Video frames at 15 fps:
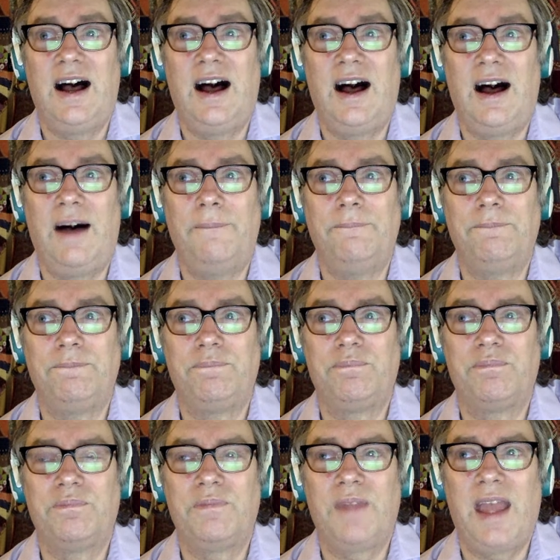
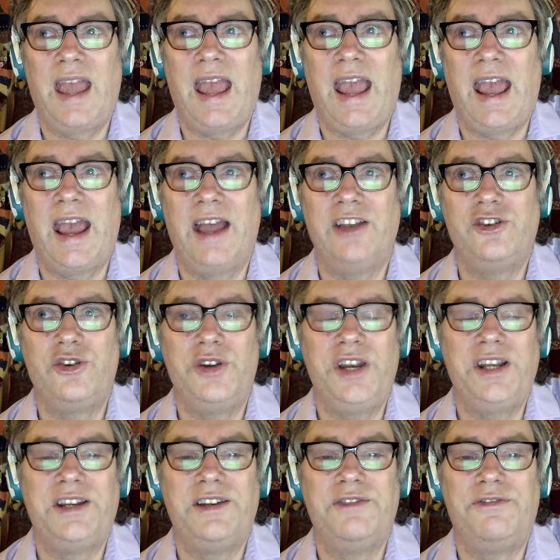and you
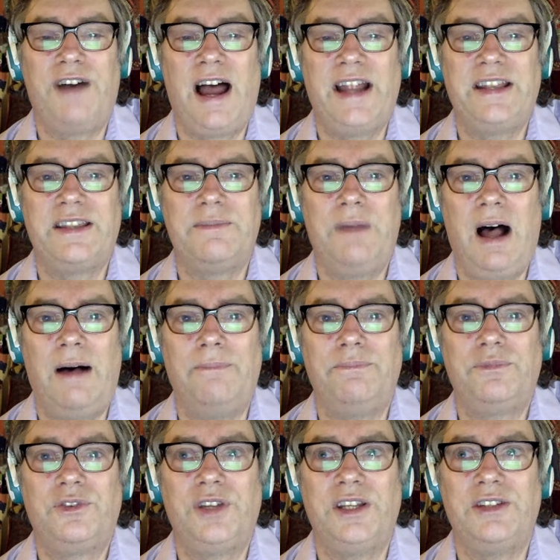need to divide them
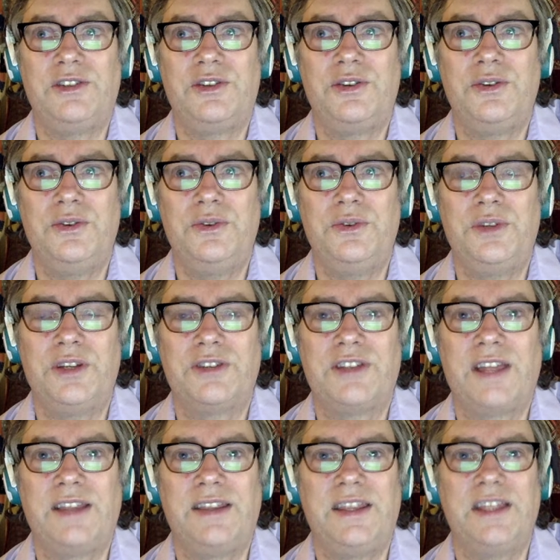up into,
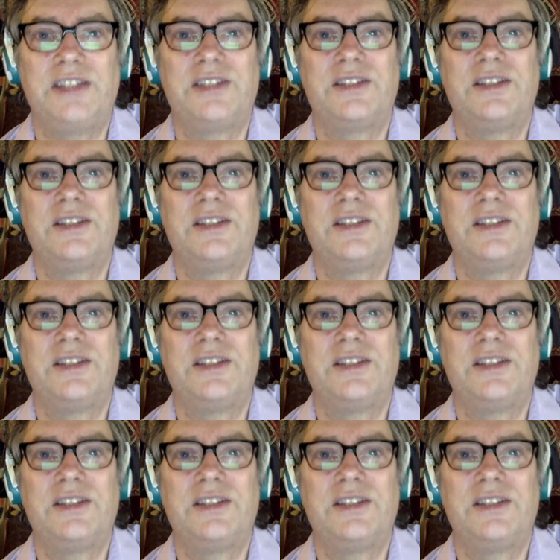say